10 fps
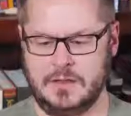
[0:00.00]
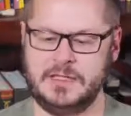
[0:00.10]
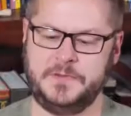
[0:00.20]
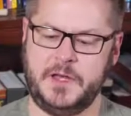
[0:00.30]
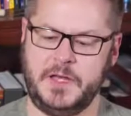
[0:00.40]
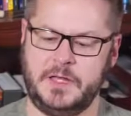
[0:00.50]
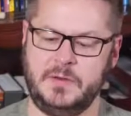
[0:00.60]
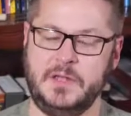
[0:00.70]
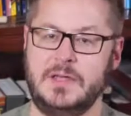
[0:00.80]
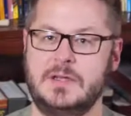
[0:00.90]
This
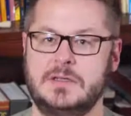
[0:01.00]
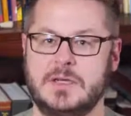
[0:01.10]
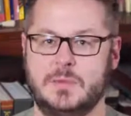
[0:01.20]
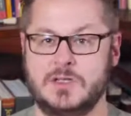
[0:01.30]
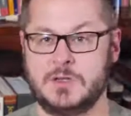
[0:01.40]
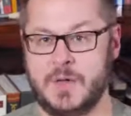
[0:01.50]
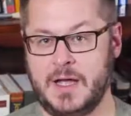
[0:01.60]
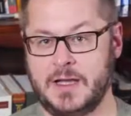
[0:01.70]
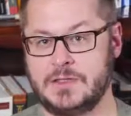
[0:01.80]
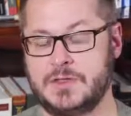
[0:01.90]
video is a
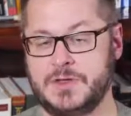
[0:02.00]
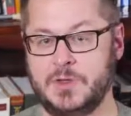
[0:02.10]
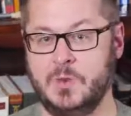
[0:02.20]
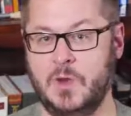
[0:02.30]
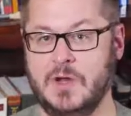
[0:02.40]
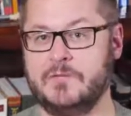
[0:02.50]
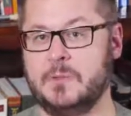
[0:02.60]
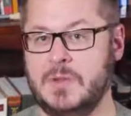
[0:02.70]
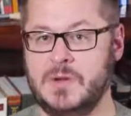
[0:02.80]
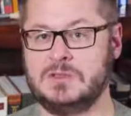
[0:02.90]
response to one of
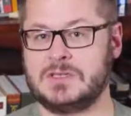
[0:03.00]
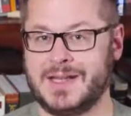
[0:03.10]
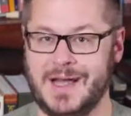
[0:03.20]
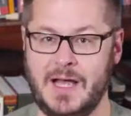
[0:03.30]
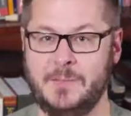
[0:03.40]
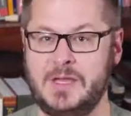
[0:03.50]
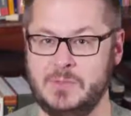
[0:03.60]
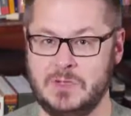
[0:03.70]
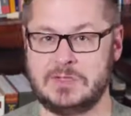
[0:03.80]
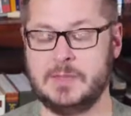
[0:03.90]
the most common
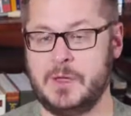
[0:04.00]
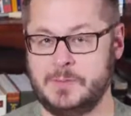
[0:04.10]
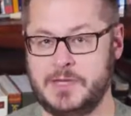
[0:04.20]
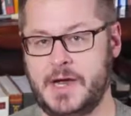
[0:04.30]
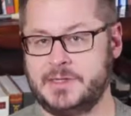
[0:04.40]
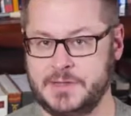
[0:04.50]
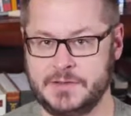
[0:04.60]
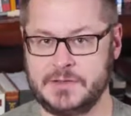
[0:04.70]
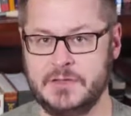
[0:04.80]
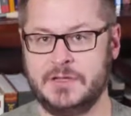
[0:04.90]
Muslim
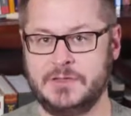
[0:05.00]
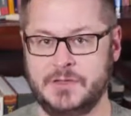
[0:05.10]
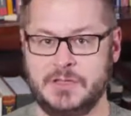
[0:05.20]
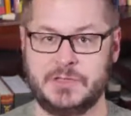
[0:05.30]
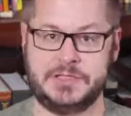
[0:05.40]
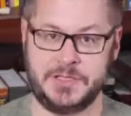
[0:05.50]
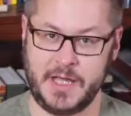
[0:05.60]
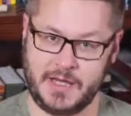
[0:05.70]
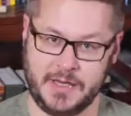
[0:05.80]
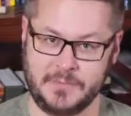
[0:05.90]
objections to
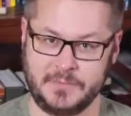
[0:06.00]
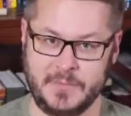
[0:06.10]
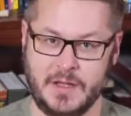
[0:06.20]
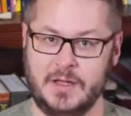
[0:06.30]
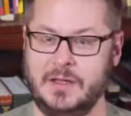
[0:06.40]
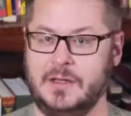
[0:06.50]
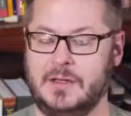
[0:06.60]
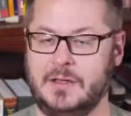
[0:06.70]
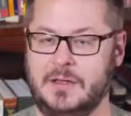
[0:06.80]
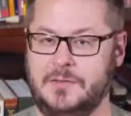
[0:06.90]
Christianity.
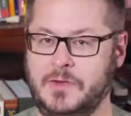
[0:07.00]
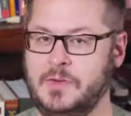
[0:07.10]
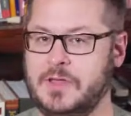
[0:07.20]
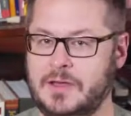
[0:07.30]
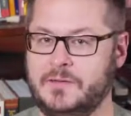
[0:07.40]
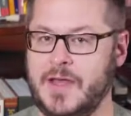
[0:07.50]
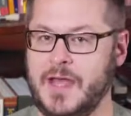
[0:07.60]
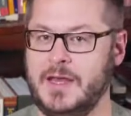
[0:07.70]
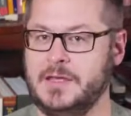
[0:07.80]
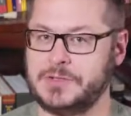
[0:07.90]
If you give
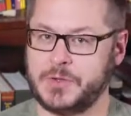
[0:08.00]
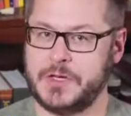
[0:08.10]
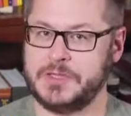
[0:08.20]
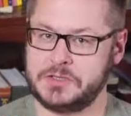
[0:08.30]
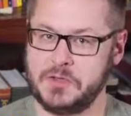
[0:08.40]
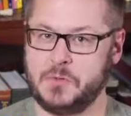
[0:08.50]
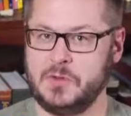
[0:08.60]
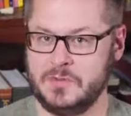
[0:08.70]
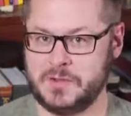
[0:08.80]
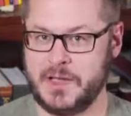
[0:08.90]
any traditional
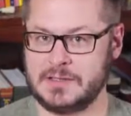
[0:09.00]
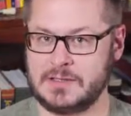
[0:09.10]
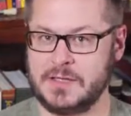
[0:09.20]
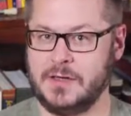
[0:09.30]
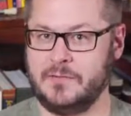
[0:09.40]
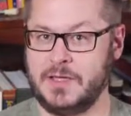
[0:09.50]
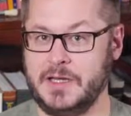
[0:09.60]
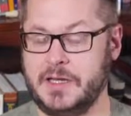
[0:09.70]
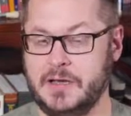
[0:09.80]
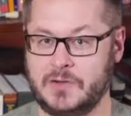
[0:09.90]
proof text of the
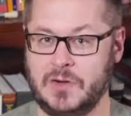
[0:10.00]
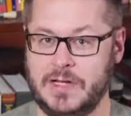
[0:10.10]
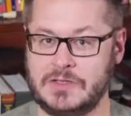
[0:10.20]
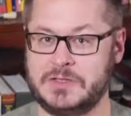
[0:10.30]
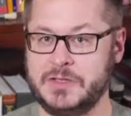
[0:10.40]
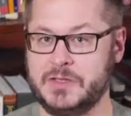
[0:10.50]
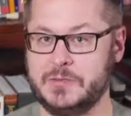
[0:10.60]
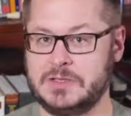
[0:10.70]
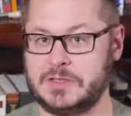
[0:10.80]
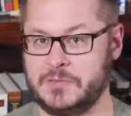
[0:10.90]
deity of Christ to your
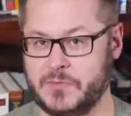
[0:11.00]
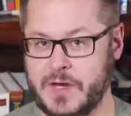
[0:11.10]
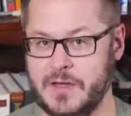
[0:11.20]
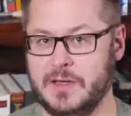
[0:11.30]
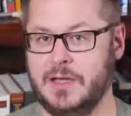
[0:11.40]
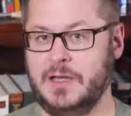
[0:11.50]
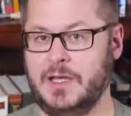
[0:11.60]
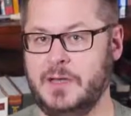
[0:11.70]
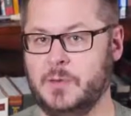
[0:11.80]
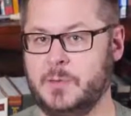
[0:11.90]
Muslim friend,
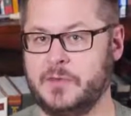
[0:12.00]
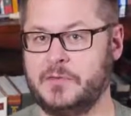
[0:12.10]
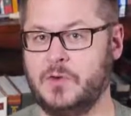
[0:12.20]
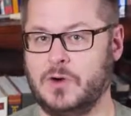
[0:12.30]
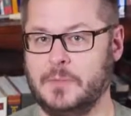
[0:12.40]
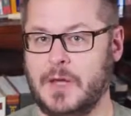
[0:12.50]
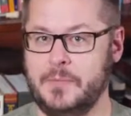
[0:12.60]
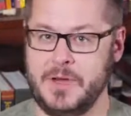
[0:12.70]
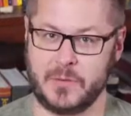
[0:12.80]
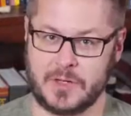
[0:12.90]
he will perform a
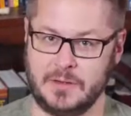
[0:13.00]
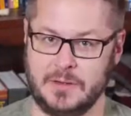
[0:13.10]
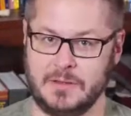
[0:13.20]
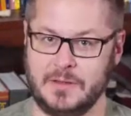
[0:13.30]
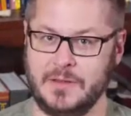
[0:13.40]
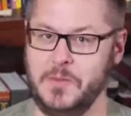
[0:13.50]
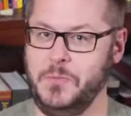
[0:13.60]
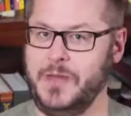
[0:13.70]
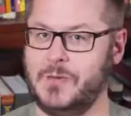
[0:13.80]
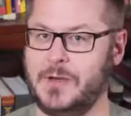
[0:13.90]
miracle. The
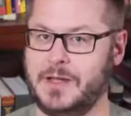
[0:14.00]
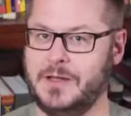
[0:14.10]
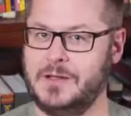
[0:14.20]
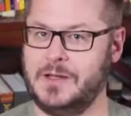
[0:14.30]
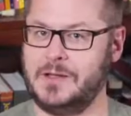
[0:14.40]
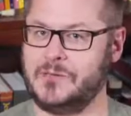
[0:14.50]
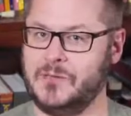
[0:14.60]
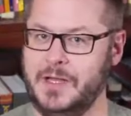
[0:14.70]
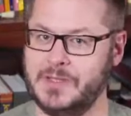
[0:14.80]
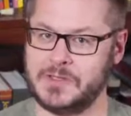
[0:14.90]
miracle of
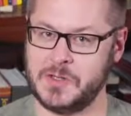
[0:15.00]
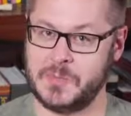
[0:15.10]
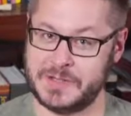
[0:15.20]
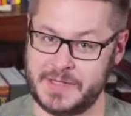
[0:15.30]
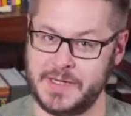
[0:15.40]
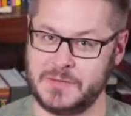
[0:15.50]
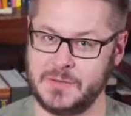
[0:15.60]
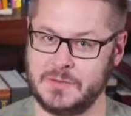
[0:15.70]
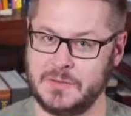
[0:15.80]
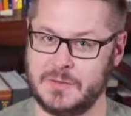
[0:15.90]

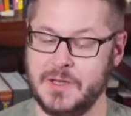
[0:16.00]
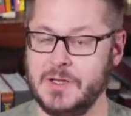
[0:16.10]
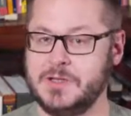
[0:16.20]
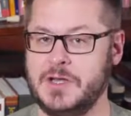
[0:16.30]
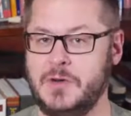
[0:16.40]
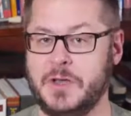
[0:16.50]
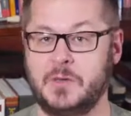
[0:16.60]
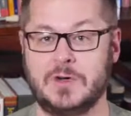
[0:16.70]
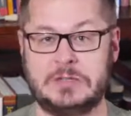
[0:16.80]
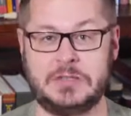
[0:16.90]
reinterpretation. So, in
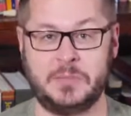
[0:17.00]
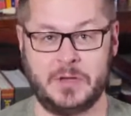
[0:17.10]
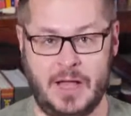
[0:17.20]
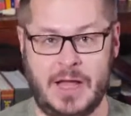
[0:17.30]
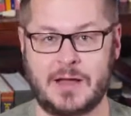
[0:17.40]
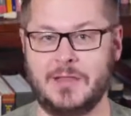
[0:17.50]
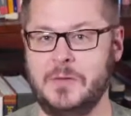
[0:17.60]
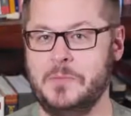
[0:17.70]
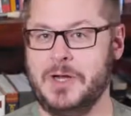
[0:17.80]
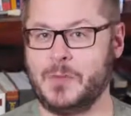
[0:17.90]
order to block
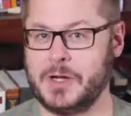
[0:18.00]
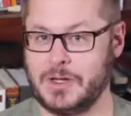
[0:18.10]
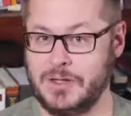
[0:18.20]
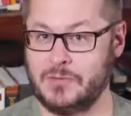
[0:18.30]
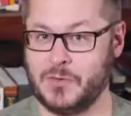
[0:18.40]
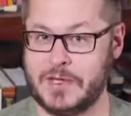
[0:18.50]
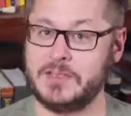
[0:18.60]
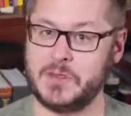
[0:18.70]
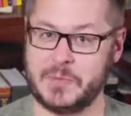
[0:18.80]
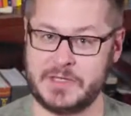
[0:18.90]
the miracle of
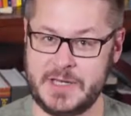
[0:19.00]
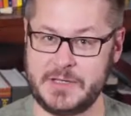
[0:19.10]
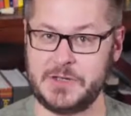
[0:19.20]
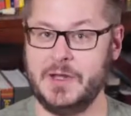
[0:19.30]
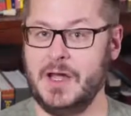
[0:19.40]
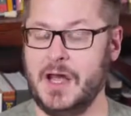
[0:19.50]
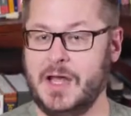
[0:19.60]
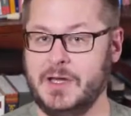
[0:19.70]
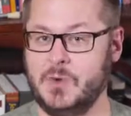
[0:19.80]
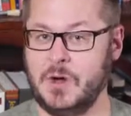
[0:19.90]
reinterpretation,
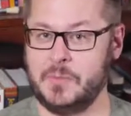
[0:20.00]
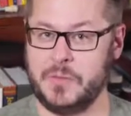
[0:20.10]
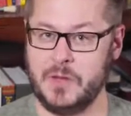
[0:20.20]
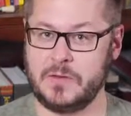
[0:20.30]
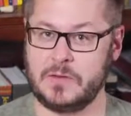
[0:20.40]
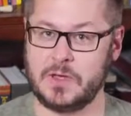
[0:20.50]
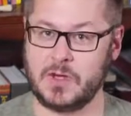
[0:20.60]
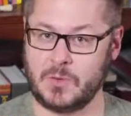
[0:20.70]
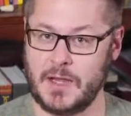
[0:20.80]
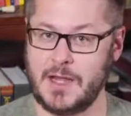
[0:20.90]
I quote both the
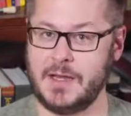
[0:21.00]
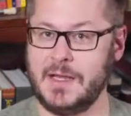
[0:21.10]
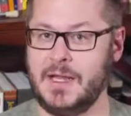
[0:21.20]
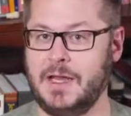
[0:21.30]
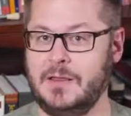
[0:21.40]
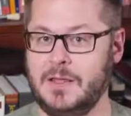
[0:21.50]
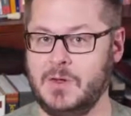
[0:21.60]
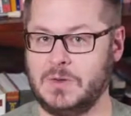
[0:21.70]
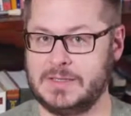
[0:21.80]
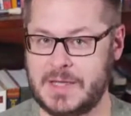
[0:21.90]
Quran and the
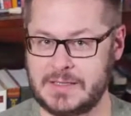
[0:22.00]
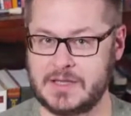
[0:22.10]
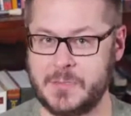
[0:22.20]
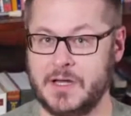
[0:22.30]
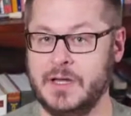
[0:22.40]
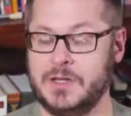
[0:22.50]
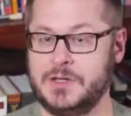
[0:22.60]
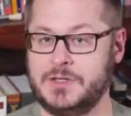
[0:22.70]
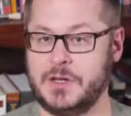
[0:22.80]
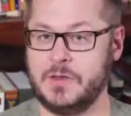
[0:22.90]
Old Testament
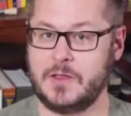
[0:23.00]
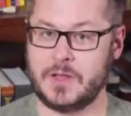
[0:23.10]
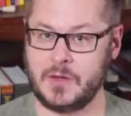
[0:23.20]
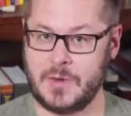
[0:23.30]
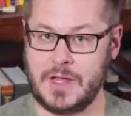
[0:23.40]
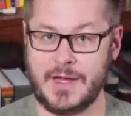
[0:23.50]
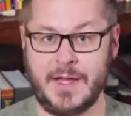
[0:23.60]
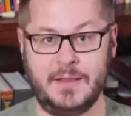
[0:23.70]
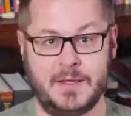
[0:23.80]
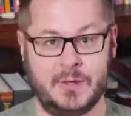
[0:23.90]
to show that the Quran
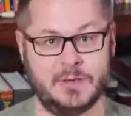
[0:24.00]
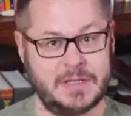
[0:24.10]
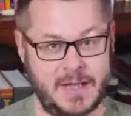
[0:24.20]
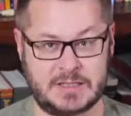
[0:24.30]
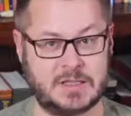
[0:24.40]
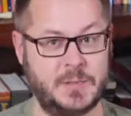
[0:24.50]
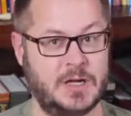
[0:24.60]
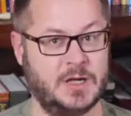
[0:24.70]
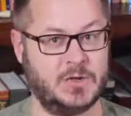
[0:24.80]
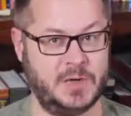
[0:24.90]
and the Old
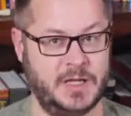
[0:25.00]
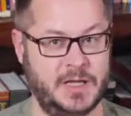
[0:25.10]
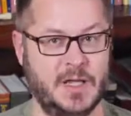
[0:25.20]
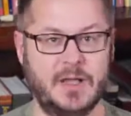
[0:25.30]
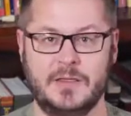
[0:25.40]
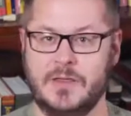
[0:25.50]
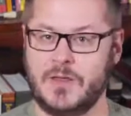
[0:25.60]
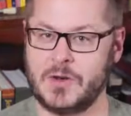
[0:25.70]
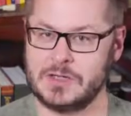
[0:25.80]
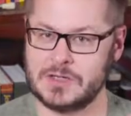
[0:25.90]
Testament agree that
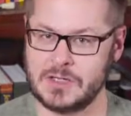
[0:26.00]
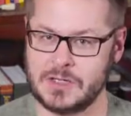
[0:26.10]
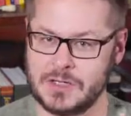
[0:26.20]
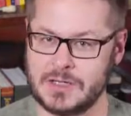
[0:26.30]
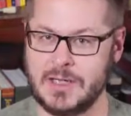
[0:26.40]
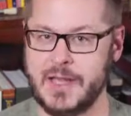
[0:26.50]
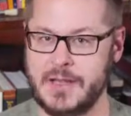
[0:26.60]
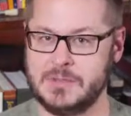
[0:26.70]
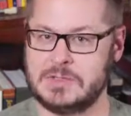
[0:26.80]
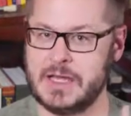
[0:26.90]
there are certain
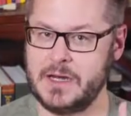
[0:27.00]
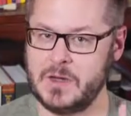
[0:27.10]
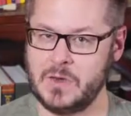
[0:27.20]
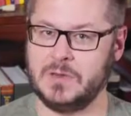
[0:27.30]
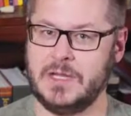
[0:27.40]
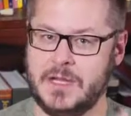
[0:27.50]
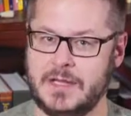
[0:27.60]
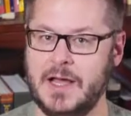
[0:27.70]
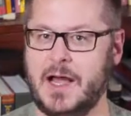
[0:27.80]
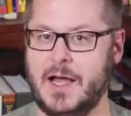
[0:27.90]
claims that only
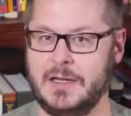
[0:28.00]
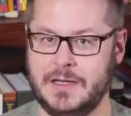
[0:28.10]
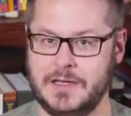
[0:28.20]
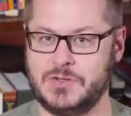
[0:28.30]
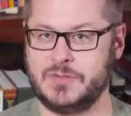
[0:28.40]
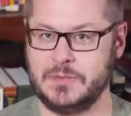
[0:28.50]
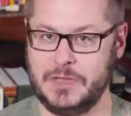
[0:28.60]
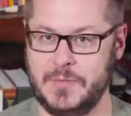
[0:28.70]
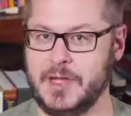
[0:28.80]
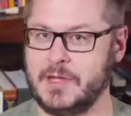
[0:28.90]
God can
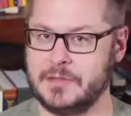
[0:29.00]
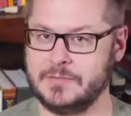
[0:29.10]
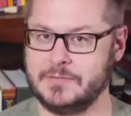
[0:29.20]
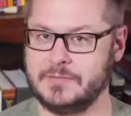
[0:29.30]
truly make.